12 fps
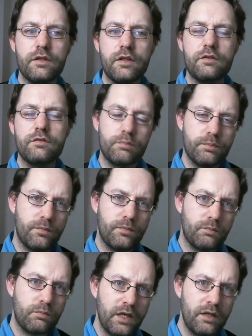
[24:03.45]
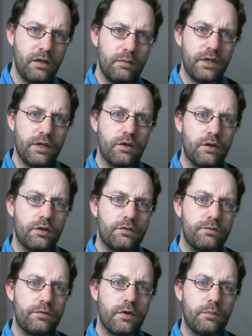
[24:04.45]
in this, mainly
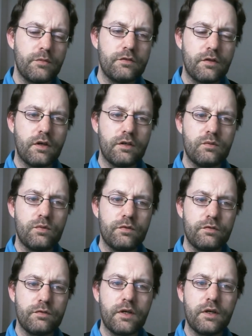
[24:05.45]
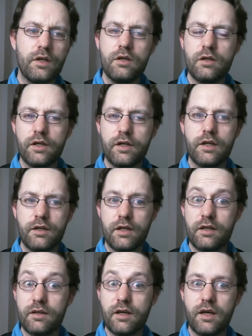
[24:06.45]
because from the start it was very clear
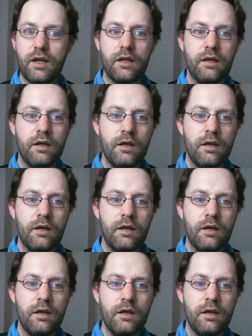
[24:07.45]
that and